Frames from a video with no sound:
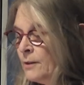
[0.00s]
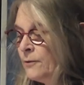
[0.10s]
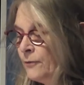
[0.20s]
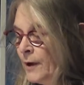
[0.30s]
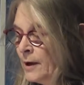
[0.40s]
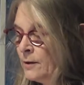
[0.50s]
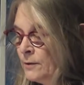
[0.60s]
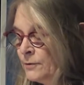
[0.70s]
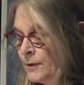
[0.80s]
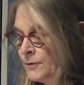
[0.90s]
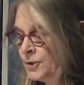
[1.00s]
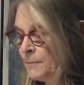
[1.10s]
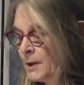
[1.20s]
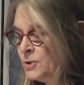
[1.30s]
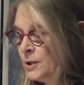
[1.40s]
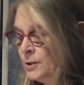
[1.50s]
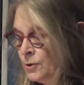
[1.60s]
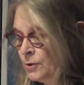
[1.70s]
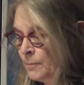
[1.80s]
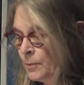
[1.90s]
the fires of smudgy
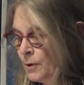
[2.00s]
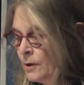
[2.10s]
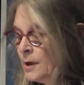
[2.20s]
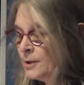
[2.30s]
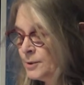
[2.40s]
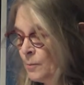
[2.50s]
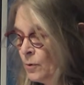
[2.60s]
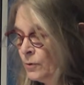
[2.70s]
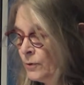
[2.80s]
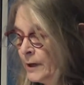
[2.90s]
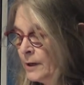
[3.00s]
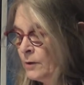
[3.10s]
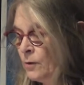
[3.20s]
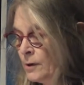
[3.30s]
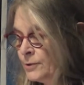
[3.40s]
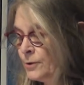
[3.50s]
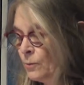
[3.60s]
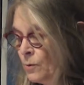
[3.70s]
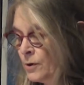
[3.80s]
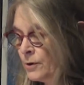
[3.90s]
juniper smoldering across
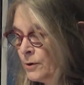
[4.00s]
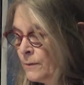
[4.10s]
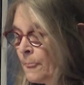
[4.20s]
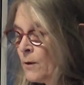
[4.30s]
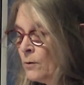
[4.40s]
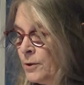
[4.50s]
the water,